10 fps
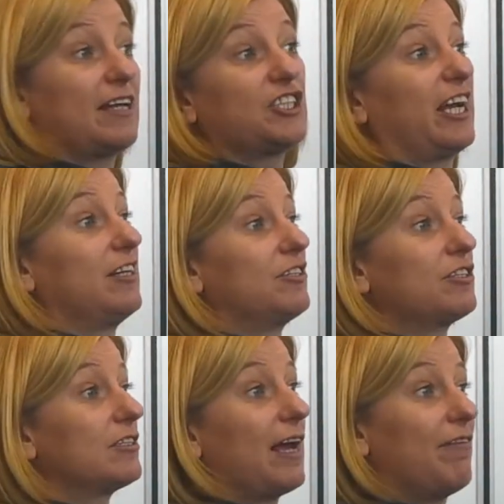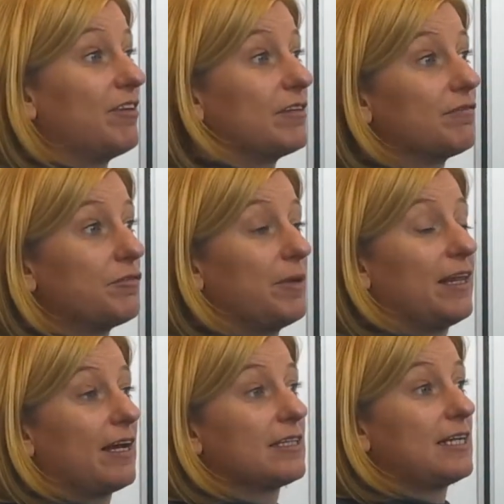that changed everything for me
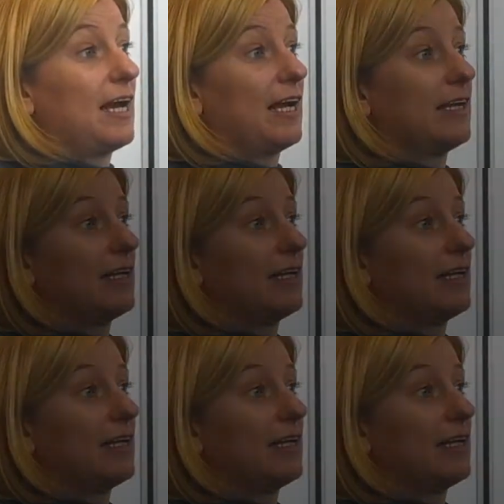that day.